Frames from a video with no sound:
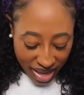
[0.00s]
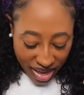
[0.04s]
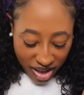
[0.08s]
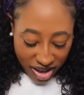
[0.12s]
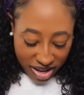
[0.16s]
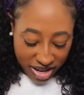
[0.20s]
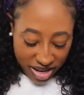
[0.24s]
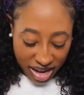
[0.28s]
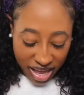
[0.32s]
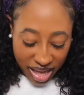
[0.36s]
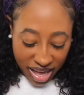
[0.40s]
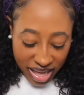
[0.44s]

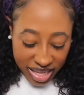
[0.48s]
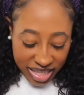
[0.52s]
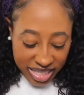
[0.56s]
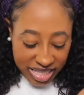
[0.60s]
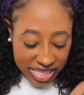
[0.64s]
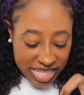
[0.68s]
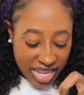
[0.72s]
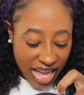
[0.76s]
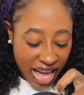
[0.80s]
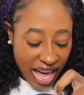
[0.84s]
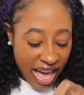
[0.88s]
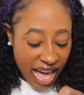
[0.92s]

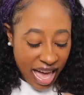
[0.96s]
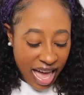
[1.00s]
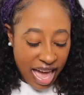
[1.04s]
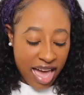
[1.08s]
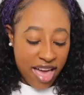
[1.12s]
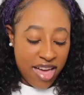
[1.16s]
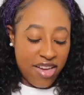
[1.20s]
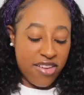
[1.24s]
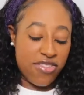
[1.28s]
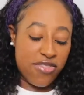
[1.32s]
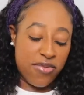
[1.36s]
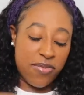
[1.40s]
Next, I
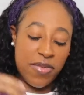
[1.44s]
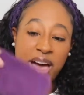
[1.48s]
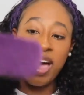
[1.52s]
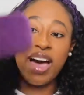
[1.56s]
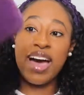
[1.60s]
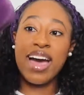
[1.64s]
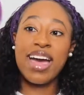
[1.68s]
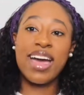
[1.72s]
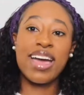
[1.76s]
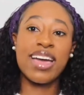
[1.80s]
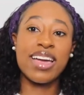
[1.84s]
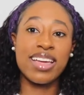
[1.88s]
have
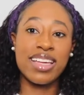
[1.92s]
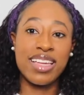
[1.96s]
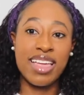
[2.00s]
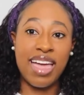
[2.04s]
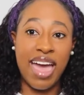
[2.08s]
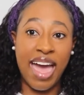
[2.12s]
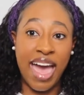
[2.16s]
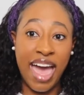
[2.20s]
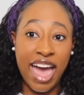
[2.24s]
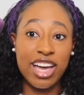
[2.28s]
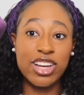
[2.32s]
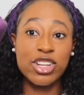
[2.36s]
my
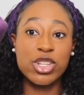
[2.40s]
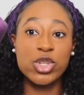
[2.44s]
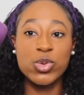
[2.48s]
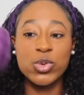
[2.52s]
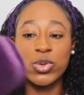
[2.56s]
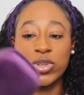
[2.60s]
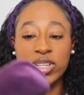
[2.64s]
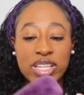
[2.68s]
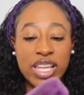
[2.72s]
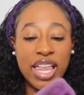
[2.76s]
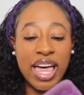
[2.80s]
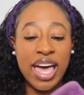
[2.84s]

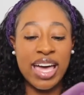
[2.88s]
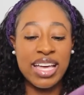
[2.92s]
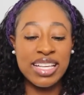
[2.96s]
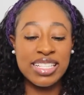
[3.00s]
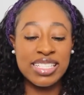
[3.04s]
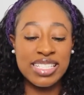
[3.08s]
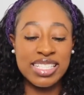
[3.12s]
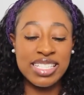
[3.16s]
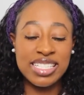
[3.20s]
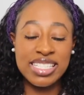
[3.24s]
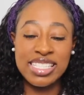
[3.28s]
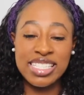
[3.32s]
actual
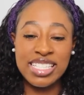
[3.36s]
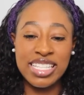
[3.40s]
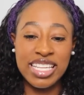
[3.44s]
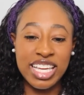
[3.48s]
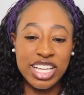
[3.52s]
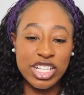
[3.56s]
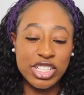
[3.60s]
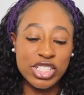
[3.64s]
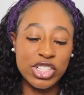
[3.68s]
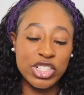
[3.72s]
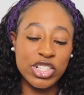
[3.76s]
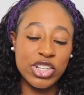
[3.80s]
glasses.
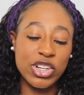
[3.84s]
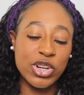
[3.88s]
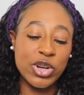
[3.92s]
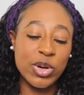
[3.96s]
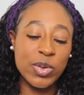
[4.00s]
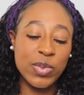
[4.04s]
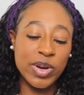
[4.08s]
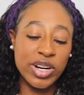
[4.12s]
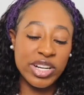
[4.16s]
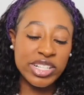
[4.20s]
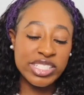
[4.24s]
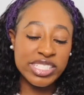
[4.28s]
Yes, your
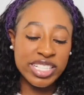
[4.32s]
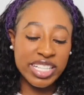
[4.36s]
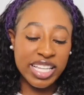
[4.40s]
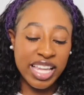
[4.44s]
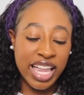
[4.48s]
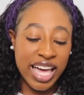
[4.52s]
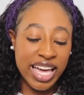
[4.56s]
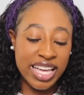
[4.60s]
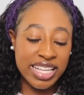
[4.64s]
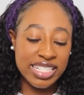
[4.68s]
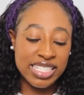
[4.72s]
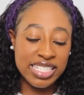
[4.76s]
girl wears
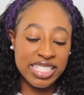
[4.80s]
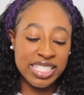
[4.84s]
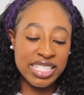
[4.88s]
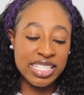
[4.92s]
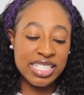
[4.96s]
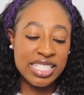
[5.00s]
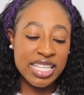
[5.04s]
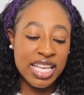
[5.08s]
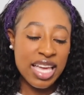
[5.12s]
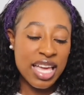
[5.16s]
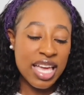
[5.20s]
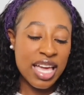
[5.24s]

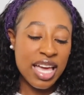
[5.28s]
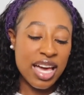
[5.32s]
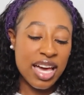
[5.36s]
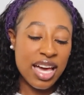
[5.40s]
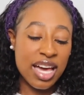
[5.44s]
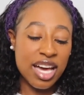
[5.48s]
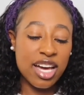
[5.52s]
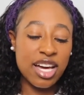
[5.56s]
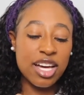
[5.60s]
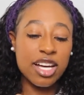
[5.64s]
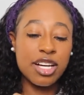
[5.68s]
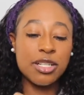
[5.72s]
glasses.
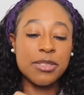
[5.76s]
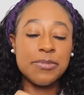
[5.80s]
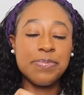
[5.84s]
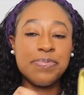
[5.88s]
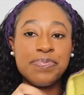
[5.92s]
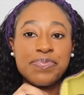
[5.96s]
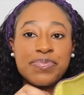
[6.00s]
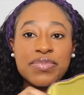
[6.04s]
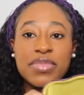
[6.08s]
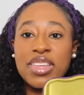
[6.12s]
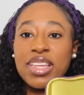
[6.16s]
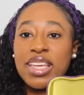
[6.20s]

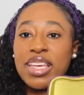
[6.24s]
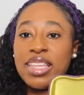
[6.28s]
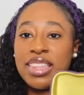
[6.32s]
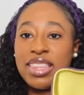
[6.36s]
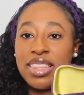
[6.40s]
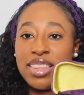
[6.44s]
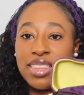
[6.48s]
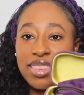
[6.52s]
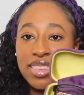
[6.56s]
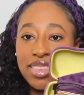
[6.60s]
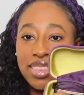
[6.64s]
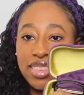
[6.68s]

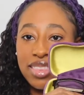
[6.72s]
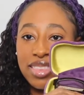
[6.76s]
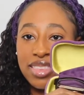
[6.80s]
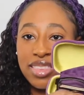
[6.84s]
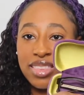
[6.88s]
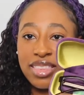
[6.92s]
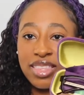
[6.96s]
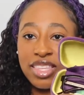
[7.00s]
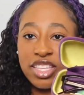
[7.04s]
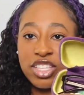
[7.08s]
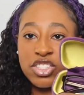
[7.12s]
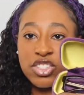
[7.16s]
And
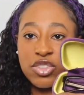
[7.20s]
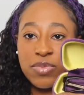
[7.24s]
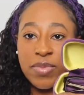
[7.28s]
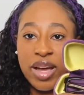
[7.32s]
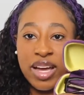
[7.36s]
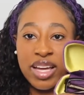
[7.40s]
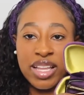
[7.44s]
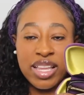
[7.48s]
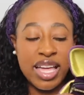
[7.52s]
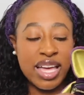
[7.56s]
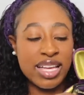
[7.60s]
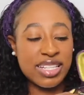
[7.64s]
these are
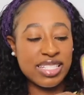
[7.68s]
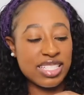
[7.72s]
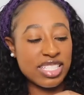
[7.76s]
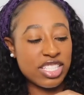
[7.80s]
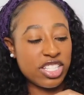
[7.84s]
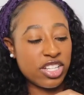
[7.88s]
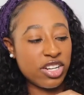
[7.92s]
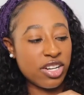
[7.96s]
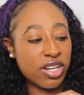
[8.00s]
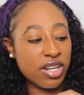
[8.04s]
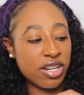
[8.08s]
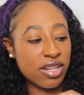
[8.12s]
my glasses.
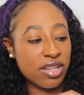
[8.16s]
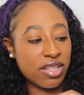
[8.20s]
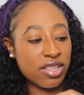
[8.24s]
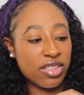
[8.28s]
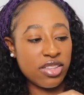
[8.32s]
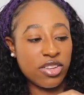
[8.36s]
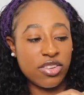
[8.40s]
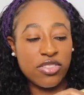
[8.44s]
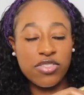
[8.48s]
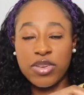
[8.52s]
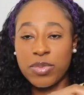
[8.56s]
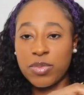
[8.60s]

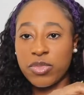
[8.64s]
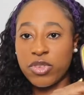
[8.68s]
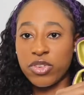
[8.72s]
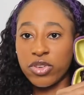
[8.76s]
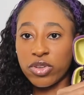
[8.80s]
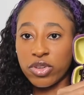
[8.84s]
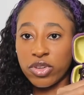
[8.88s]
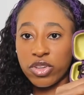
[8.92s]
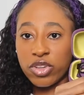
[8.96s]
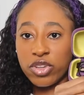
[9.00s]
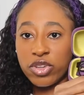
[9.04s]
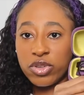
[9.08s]
They're from
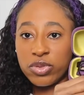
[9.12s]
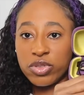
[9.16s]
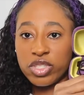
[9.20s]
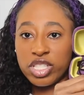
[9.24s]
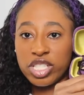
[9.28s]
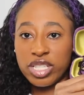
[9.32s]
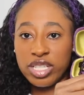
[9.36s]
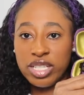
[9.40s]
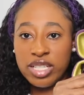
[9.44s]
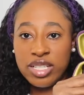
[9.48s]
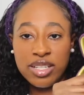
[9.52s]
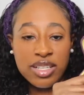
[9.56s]

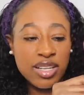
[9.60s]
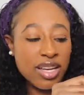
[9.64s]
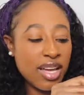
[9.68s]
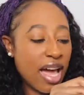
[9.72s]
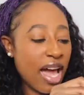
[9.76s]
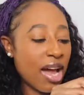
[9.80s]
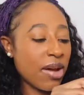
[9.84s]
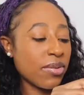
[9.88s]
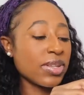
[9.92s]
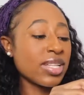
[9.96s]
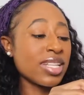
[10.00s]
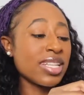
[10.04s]
Gucci.
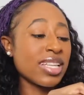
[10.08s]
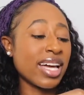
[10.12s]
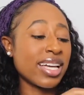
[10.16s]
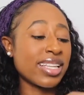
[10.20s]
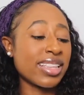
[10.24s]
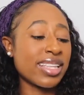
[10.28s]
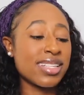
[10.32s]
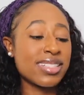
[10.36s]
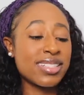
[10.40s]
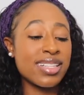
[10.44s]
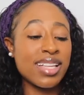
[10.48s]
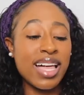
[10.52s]
I really
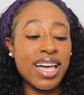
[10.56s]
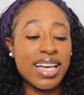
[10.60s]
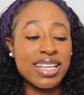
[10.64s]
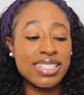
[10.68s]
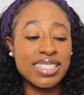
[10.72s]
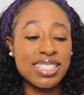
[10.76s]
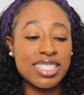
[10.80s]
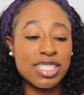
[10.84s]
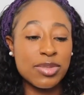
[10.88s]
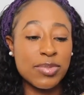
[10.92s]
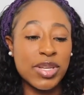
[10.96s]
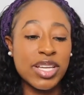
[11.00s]
like these
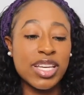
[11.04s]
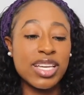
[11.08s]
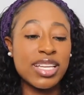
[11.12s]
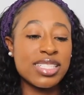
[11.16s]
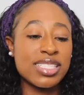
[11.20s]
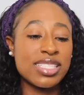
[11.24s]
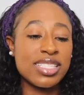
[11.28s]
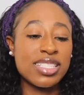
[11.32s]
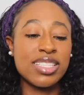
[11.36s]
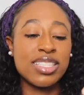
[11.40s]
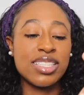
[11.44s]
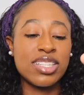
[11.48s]
glasses
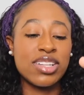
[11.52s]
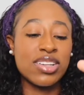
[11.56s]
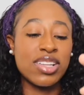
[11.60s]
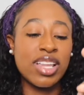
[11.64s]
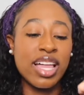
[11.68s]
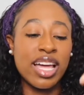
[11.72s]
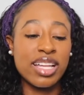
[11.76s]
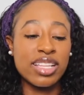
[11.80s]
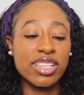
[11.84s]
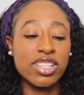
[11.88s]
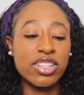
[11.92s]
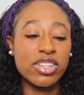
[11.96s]
because they're
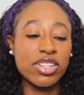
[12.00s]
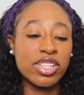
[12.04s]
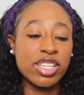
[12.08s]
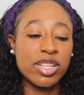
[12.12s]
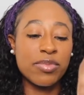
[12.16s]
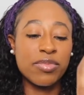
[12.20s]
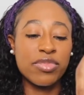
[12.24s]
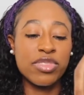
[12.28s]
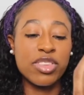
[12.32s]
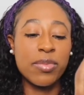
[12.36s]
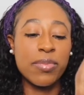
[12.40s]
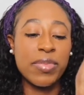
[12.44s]
like literally
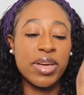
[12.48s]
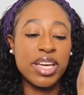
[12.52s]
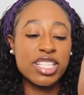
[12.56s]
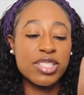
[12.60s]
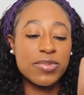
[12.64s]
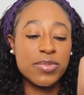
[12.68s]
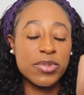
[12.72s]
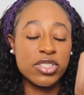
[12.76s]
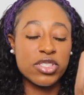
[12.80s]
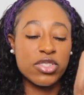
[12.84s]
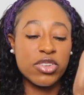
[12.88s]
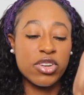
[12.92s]
the
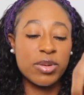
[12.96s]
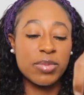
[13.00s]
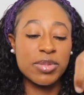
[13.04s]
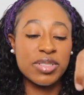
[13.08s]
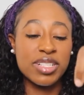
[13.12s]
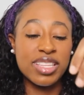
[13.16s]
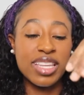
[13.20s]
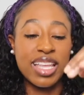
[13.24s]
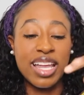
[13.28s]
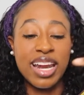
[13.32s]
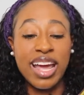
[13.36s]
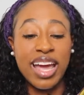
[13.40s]
best
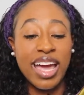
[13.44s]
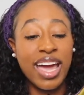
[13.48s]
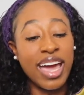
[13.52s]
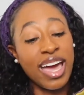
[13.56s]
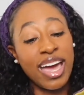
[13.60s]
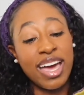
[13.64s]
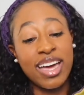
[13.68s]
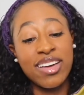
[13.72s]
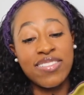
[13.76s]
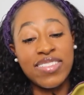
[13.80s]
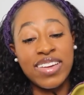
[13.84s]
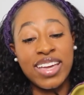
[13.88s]
prescription that I
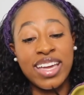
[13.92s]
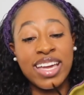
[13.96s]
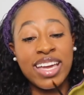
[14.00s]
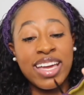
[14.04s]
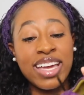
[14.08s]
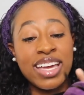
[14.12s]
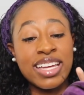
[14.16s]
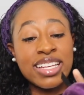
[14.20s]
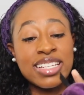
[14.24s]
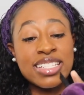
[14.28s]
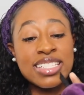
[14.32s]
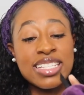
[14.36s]
have,
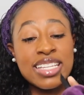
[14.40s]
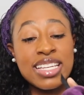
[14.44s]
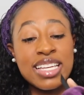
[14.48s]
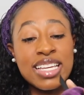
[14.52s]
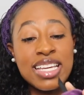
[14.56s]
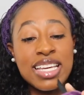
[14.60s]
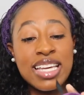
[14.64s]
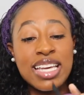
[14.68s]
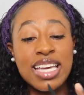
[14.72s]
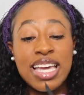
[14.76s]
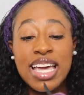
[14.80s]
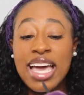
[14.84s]
and
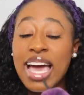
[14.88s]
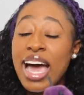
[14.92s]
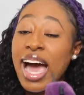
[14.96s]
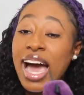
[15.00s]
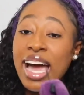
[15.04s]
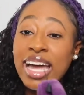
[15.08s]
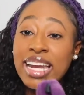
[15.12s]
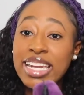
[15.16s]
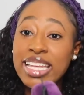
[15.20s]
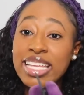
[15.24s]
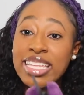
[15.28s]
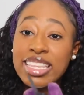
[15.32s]

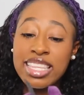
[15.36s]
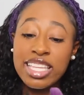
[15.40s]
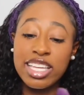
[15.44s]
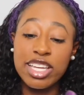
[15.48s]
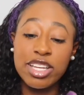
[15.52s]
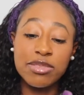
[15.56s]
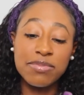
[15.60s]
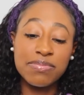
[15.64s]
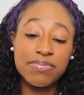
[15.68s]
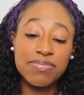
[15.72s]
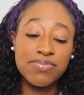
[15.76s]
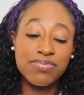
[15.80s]
I need
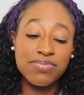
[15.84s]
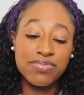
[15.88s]
them,